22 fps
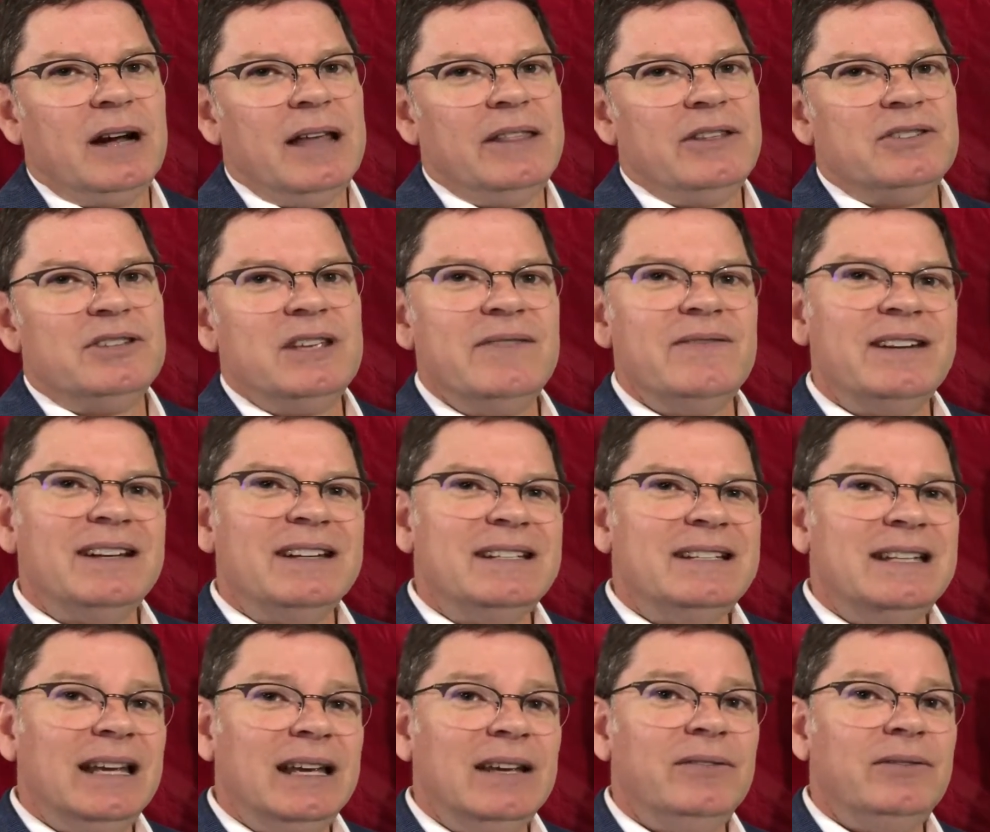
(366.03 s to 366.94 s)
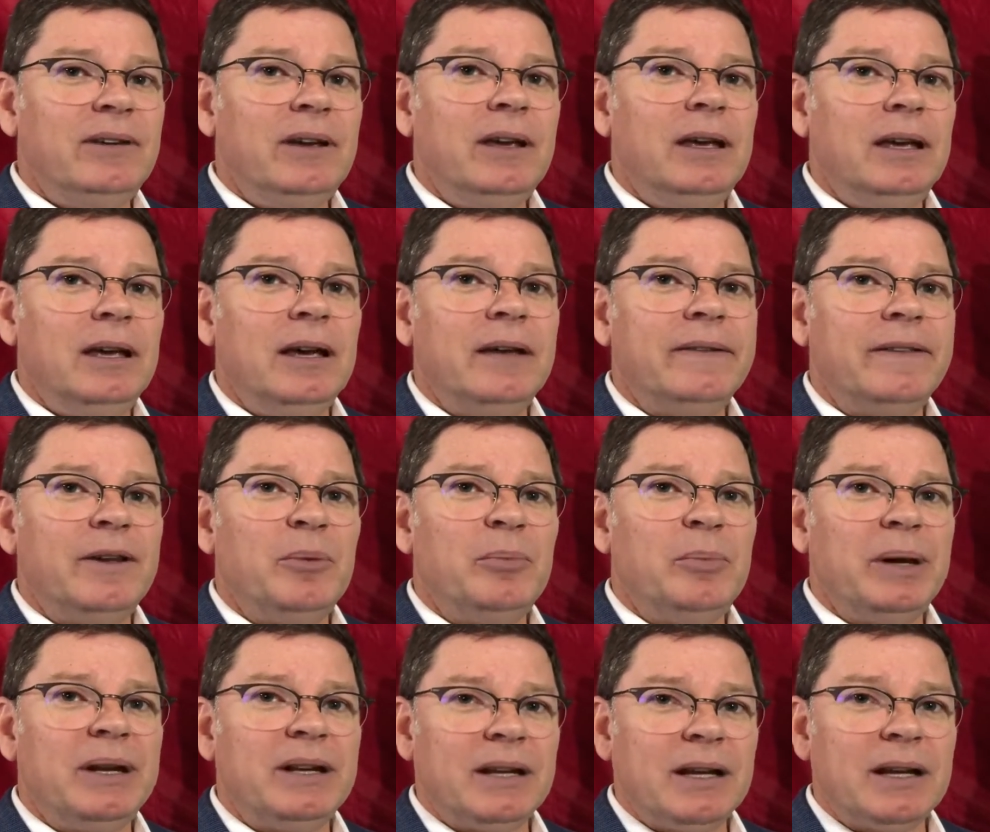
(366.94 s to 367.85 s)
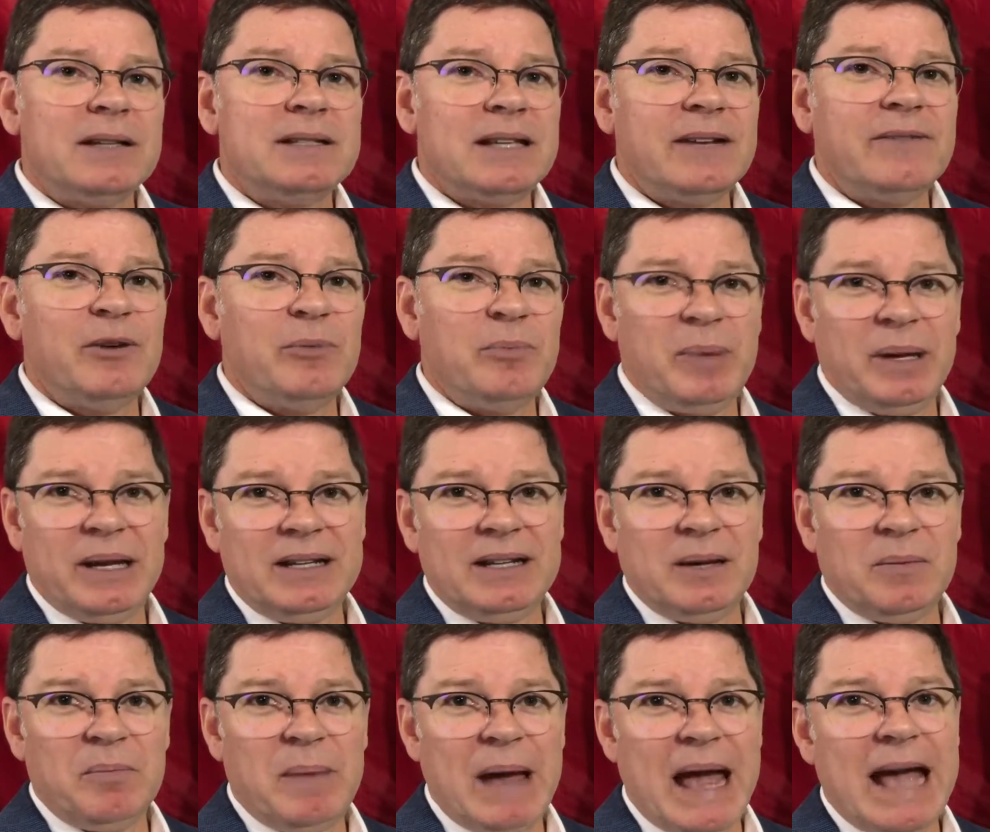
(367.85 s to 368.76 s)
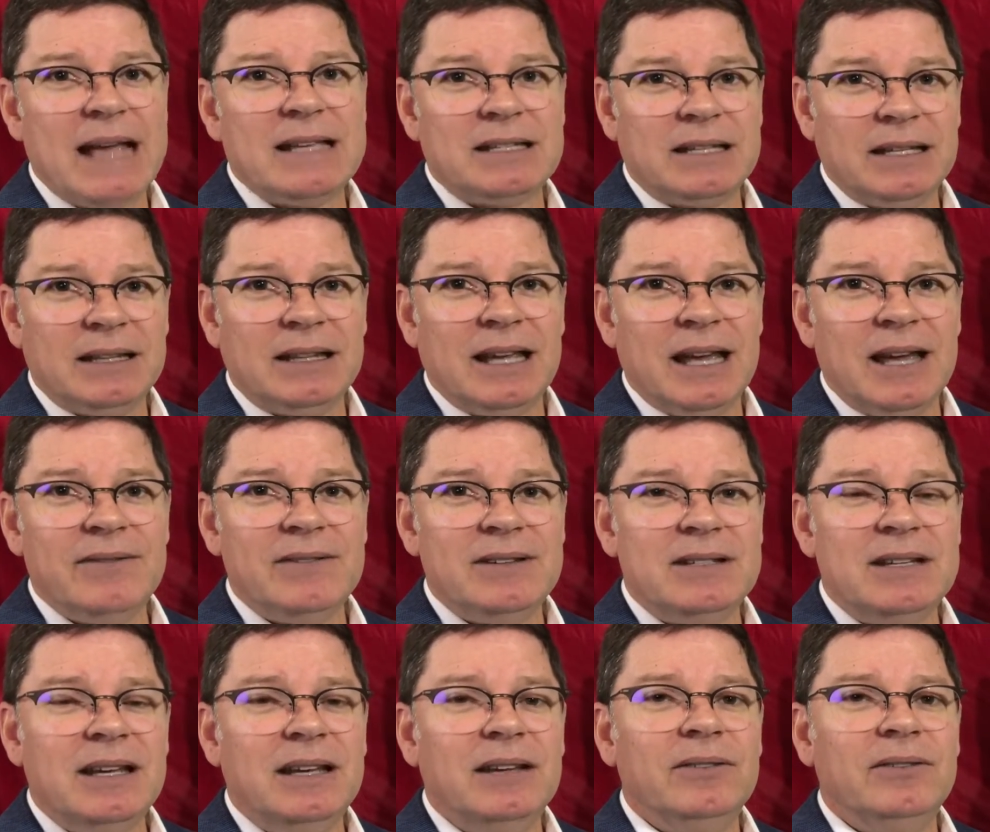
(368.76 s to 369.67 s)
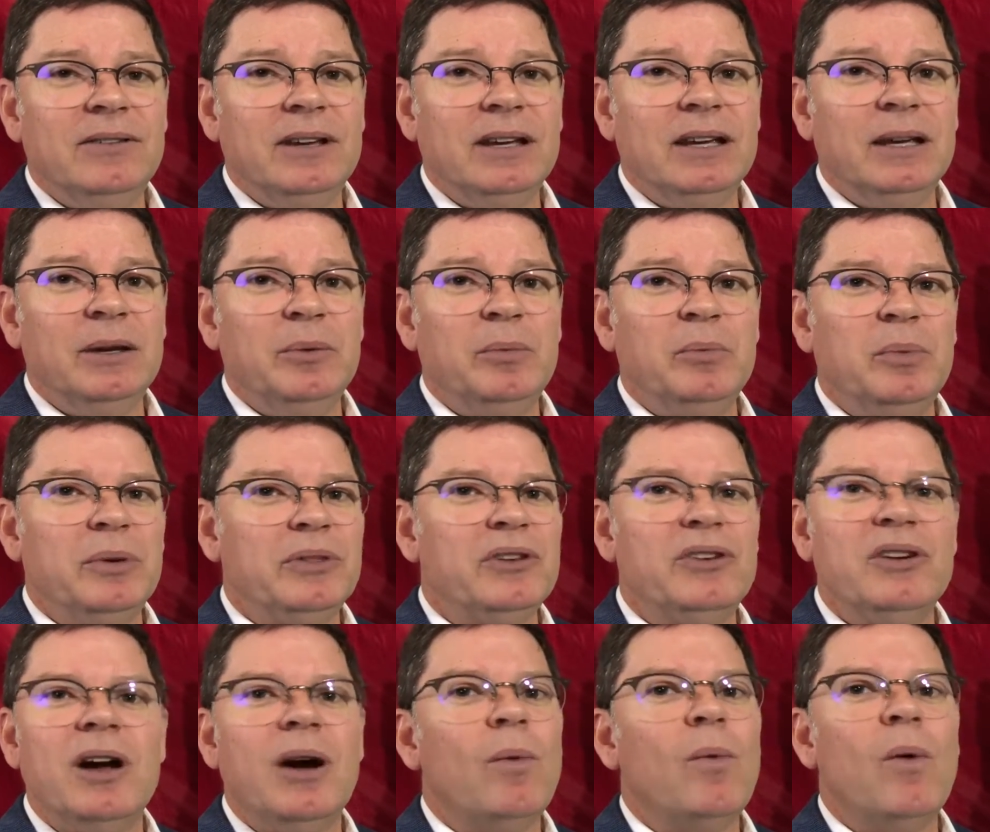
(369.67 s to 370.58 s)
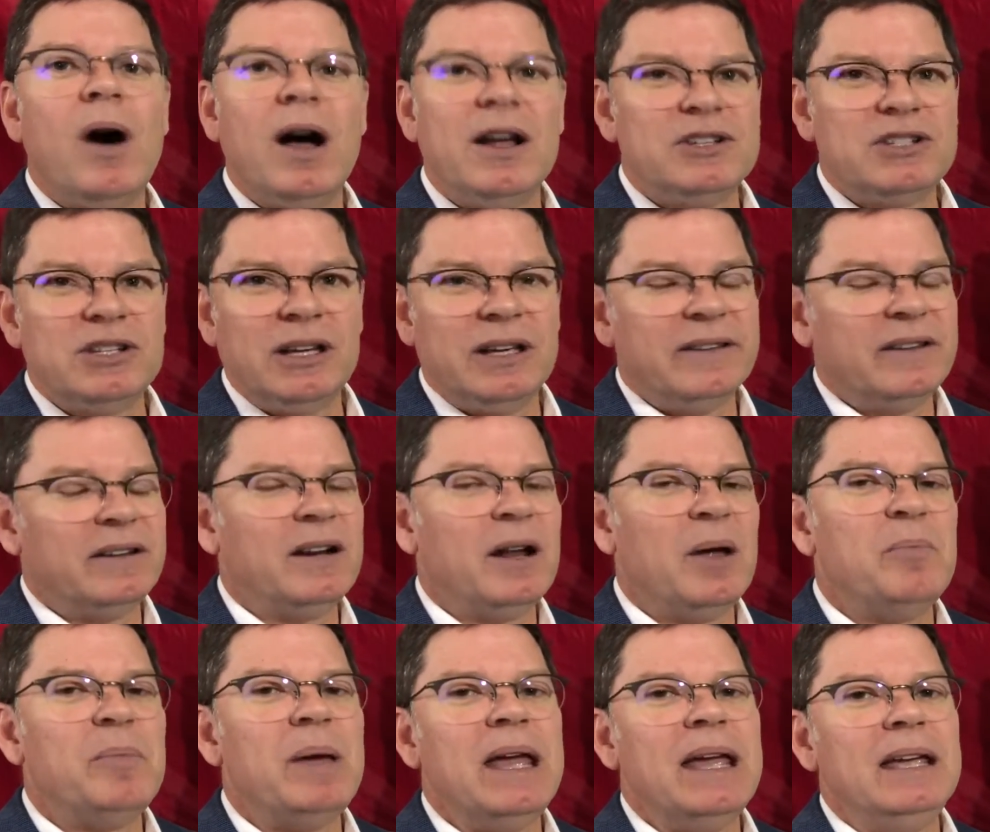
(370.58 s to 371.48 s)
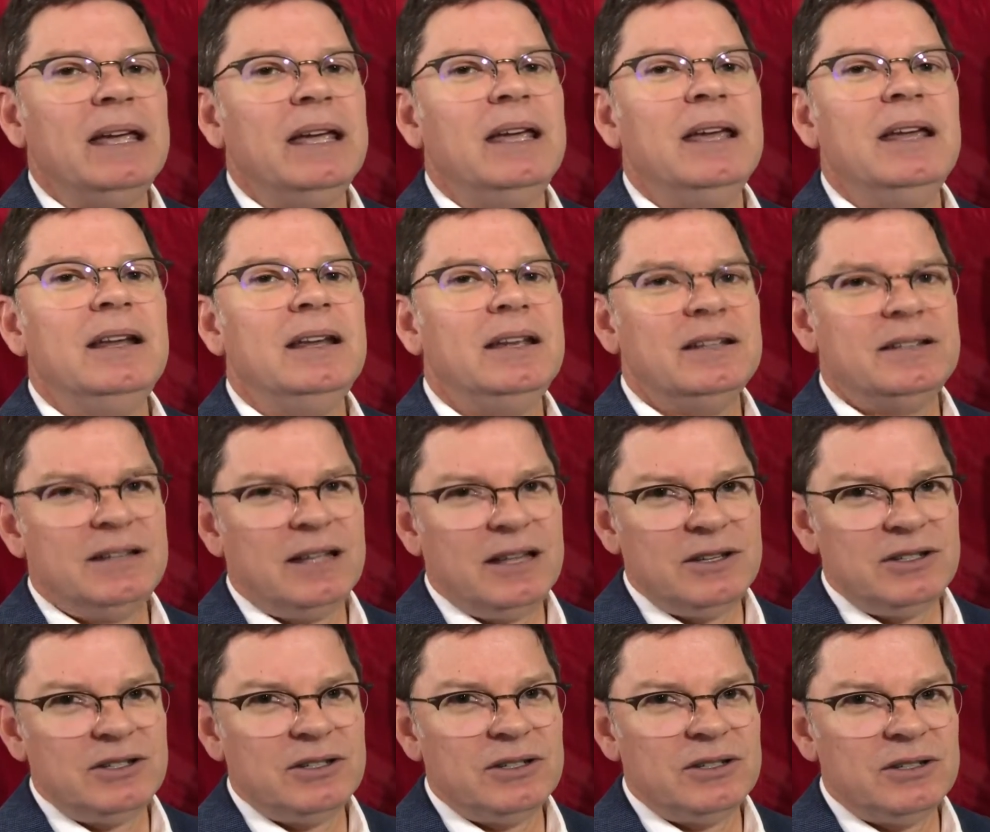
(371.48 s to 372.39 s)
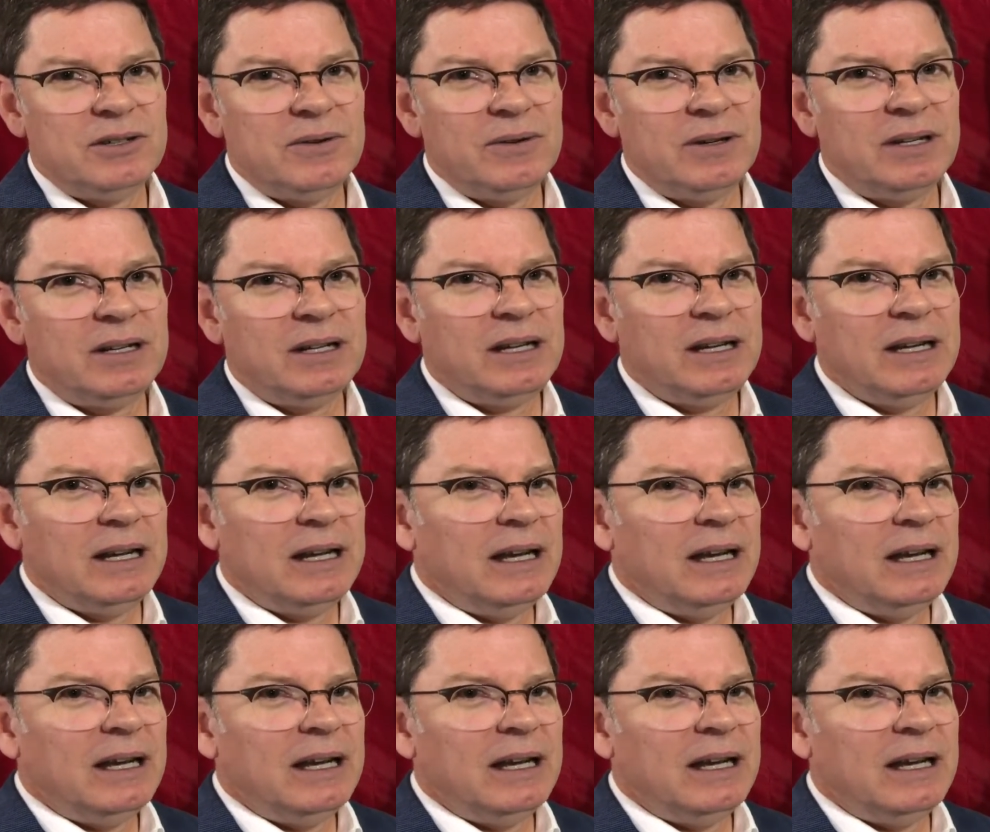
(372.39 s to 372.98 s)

And there's even a TV at their picnic. Instead of a picnic basket, they have a TV, but they're not watching it, they're not paying any attention to it.